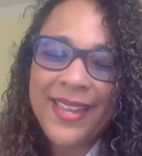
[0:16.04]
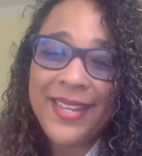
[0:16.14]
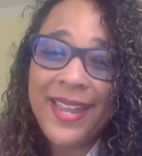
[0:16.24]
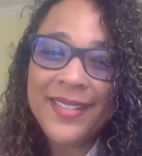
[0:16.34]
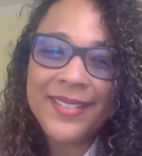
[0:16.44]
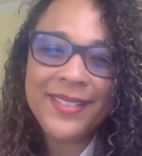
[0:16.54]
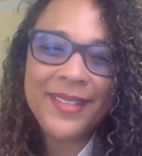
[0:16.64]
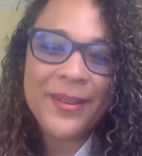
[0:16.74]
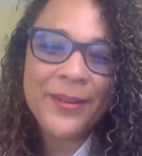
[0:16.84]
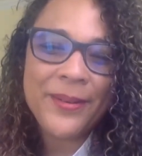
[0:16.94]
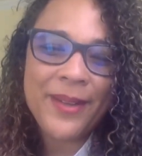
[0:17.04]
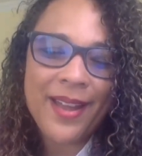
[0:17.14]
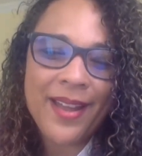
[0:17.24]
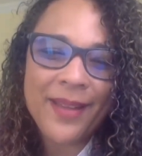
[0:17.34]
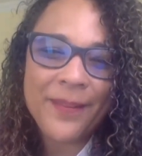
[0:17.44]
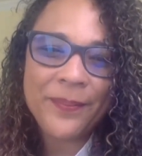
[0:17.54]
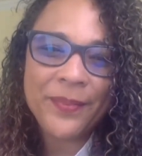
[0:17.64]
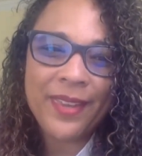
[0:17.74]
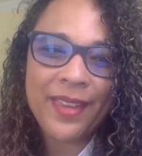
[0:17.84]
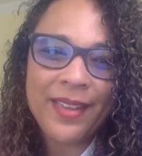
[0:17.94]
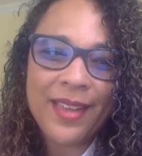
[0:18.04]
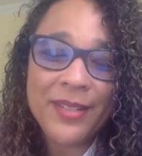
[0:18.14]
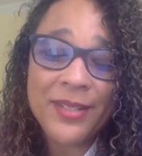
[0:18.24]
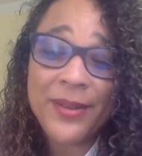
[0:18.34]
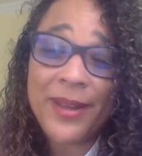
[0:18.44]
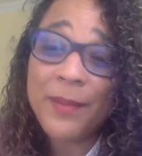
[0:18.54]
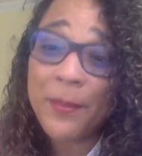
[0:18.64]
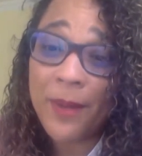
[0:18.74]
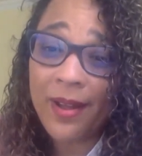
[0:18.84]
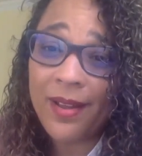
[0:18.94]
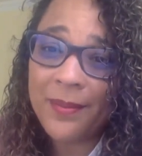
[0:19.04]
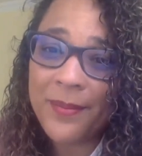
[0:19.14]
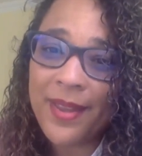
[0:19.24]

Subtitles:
Yeah, so I'm a mom.